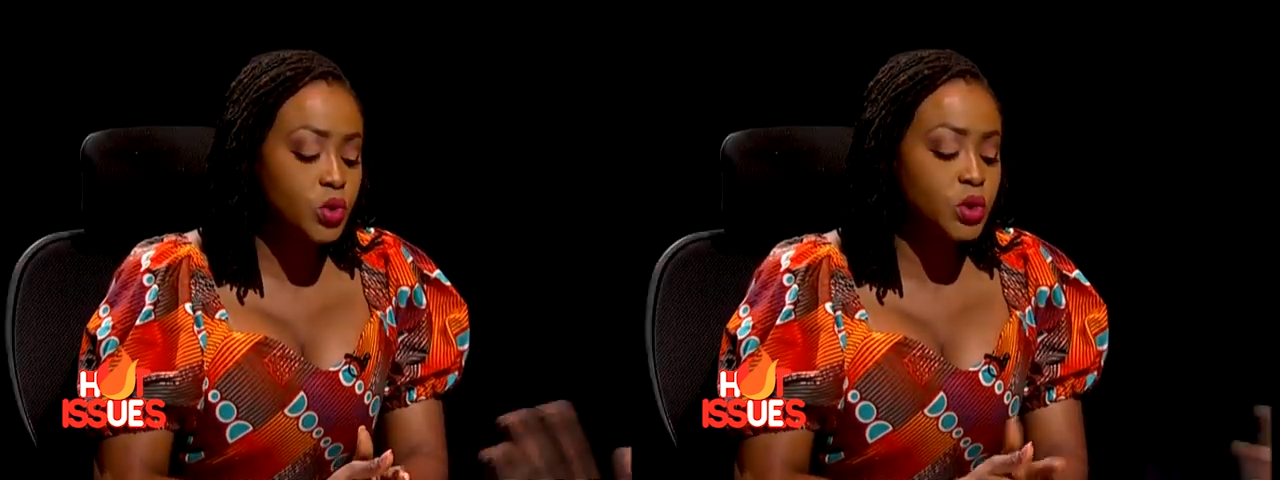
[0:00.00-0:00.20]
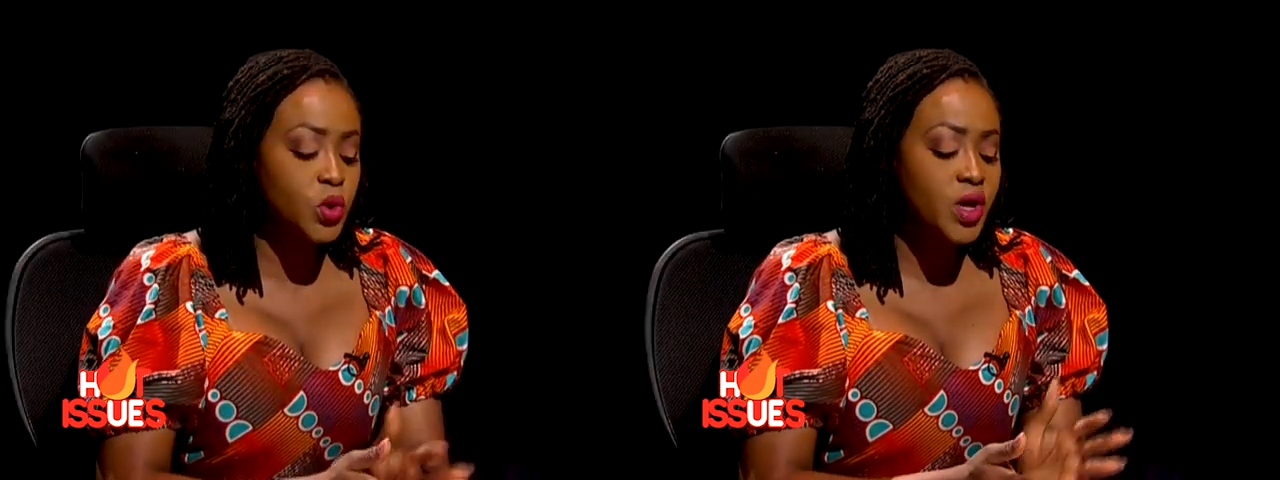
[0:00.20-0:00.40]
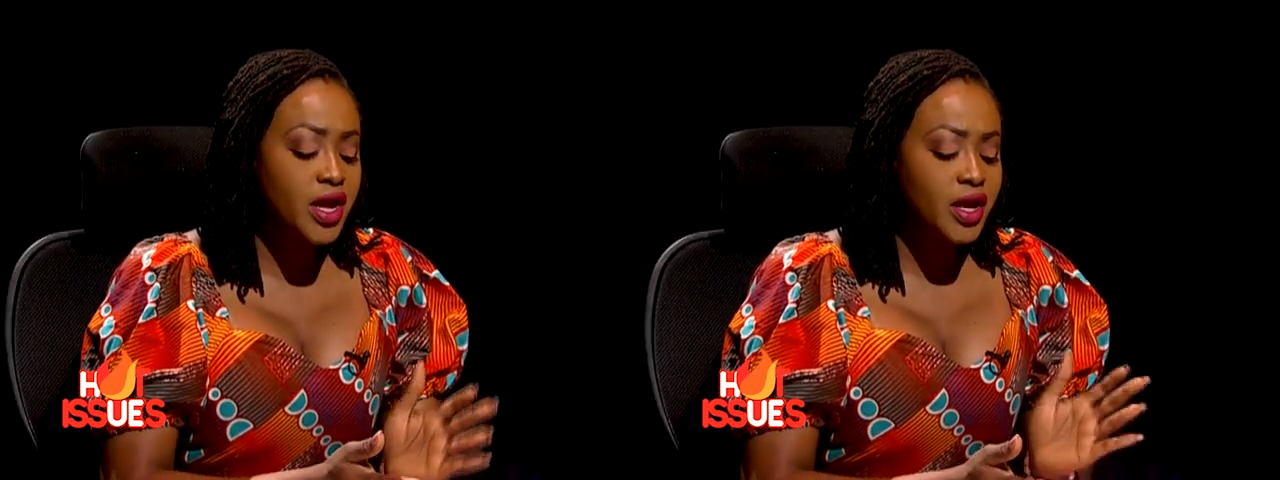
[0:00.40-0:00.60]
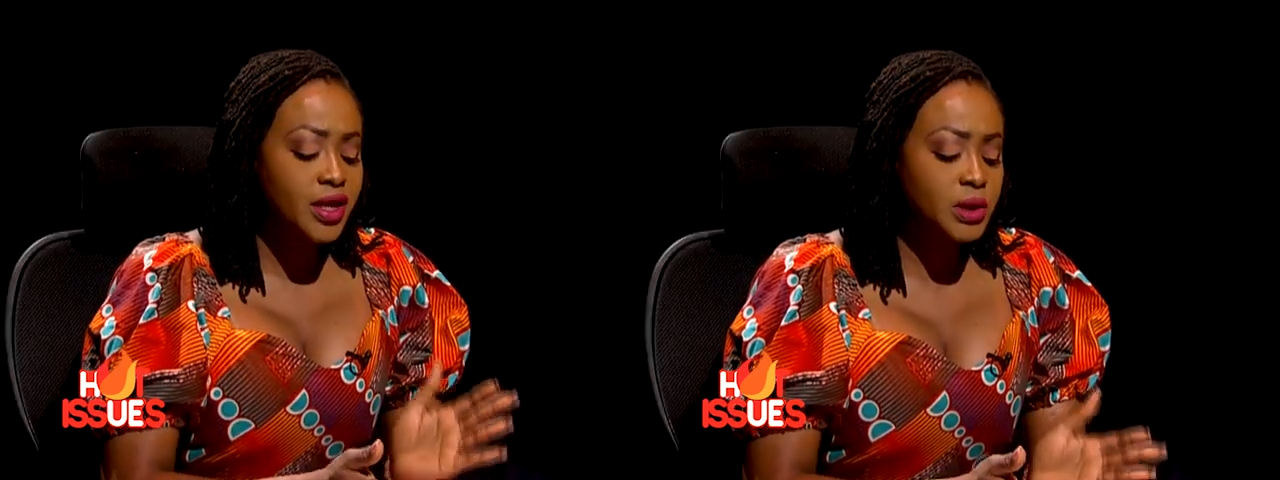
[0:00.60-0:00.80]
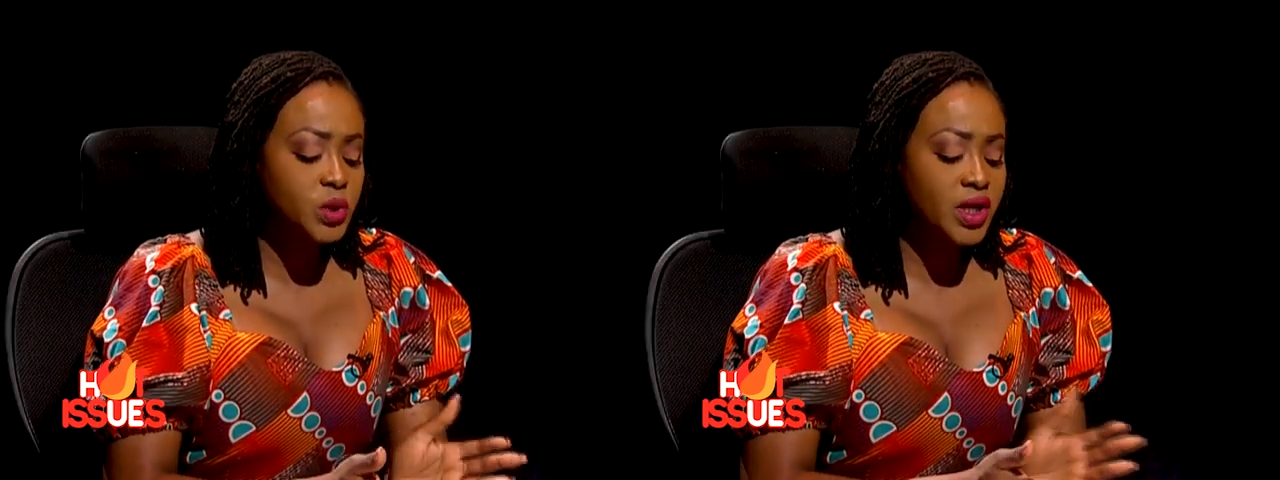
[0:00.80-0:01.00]
So
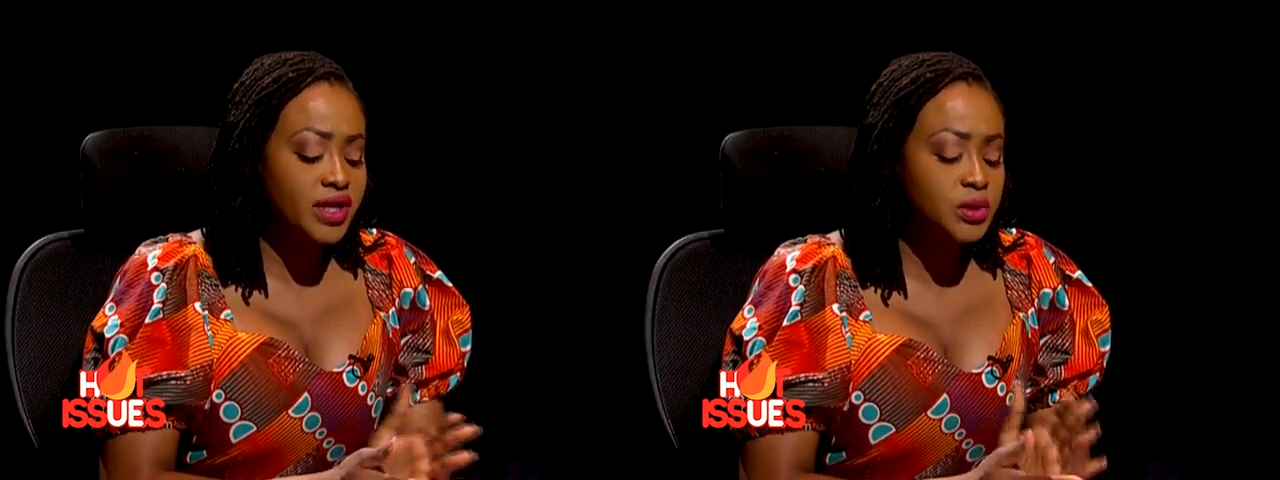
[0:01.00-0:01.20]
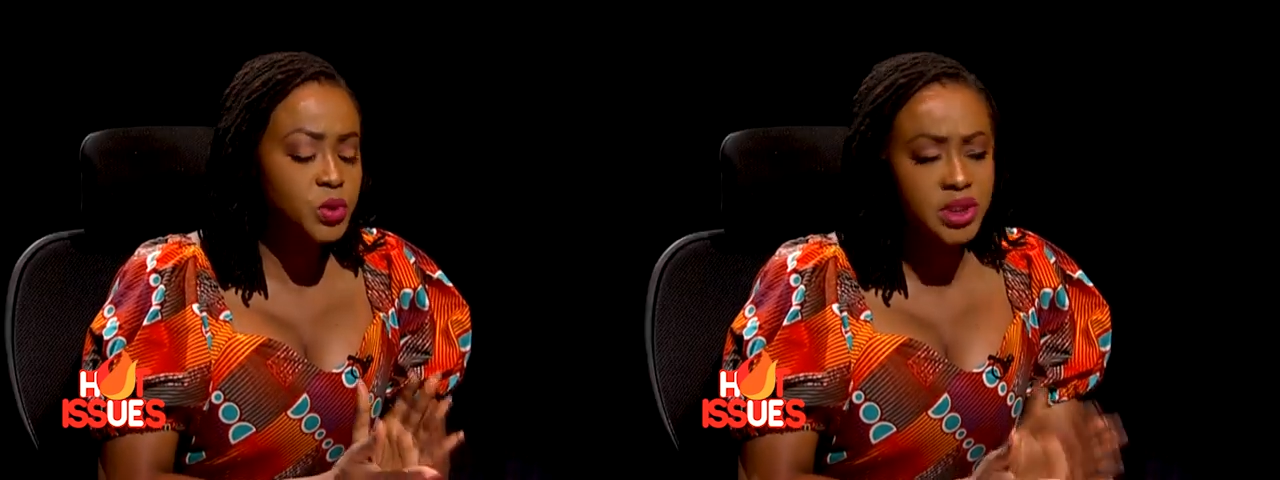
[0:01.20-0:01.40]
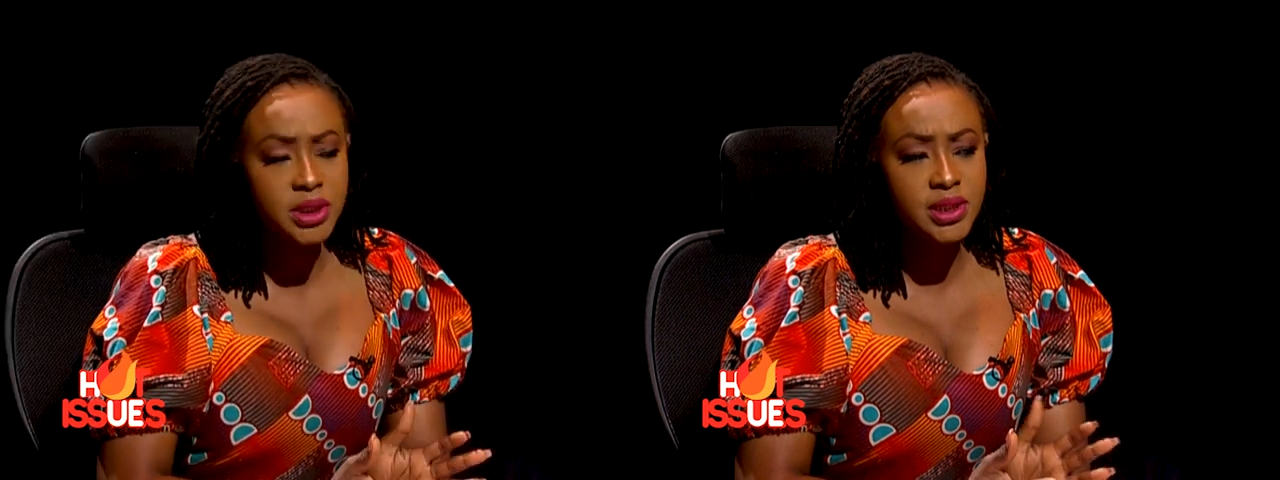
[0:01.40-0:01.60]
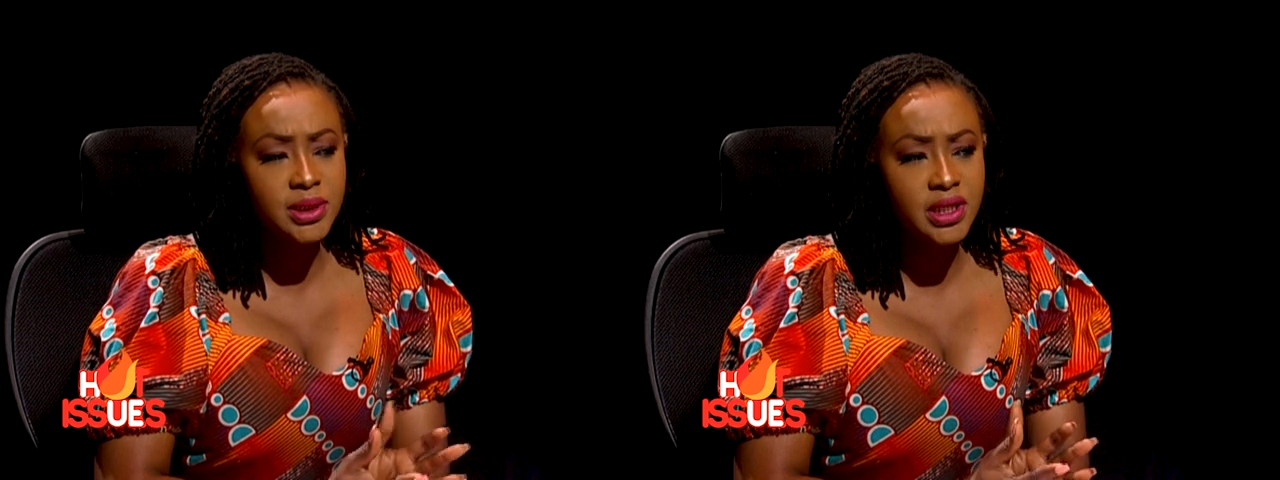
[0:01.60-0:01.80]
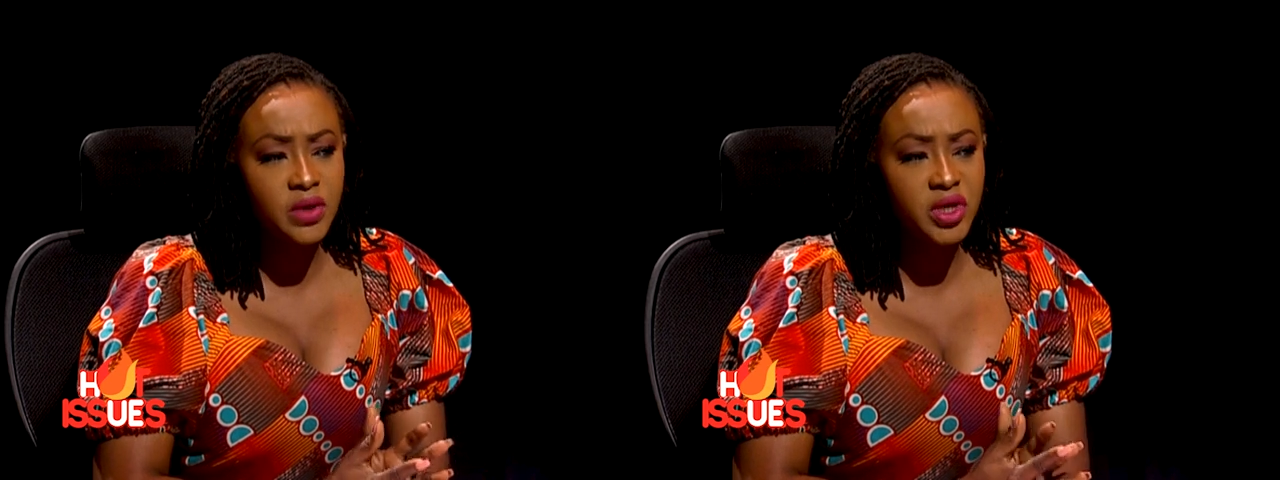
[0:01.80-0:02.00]
let's look at
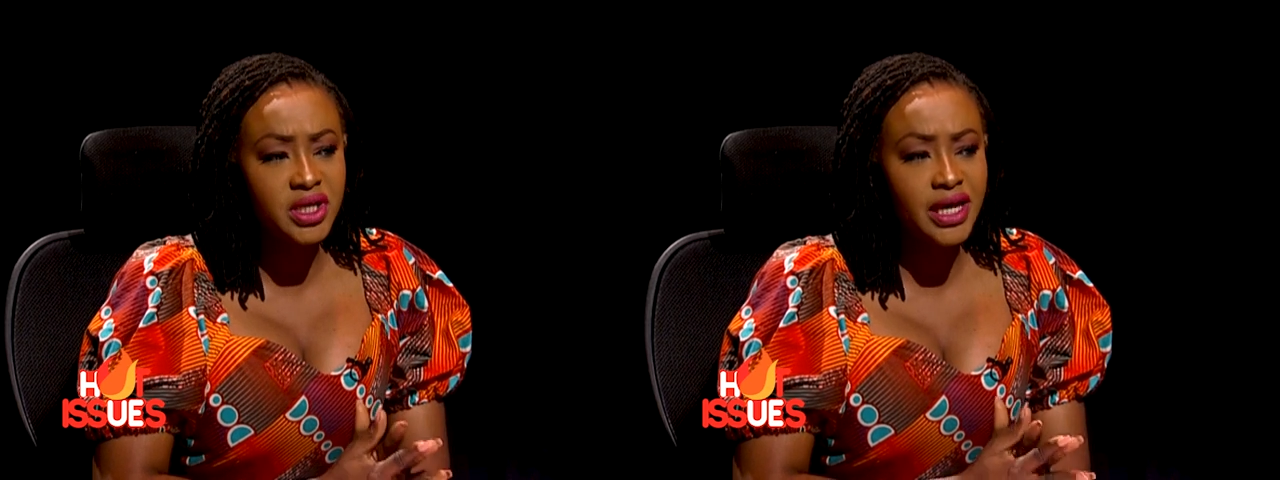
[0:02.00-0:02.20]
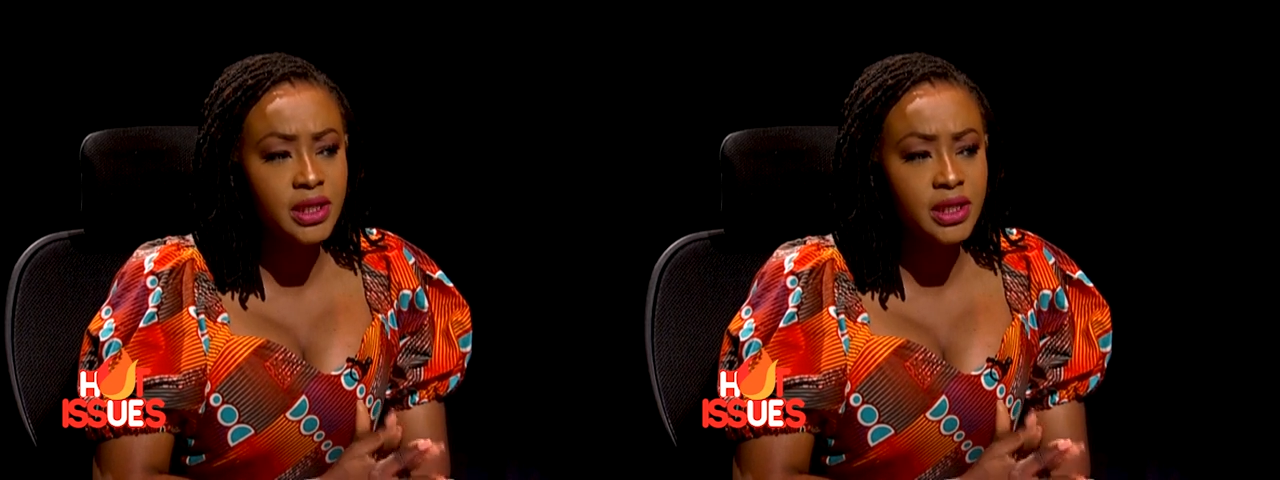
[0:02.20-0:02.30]
2016 when the